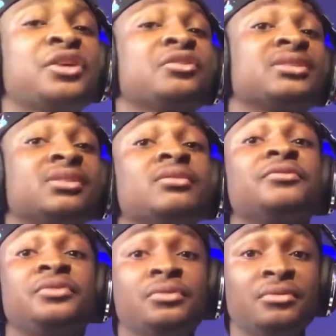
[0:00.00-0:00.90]
yourself
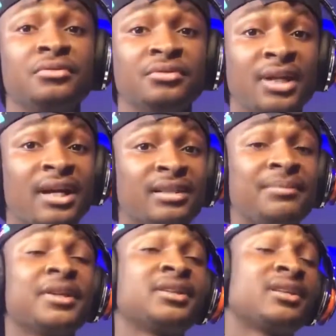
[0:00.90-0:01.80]
feel good, to
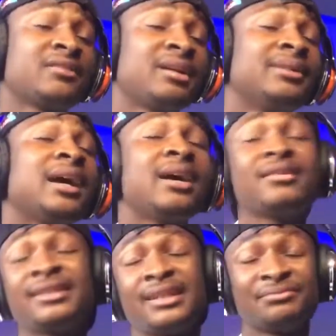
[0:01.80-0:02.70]
make yourself calm down.
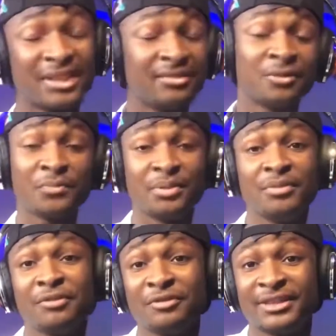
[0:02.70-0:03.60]
Okay, don't be
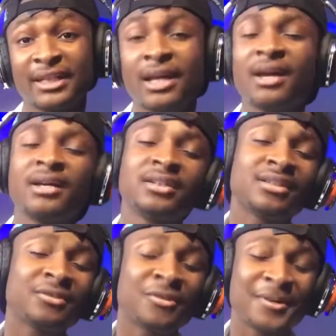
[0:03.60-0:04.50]
me losing that.
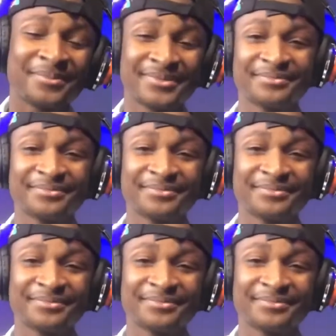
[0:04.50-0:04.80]
Shut up.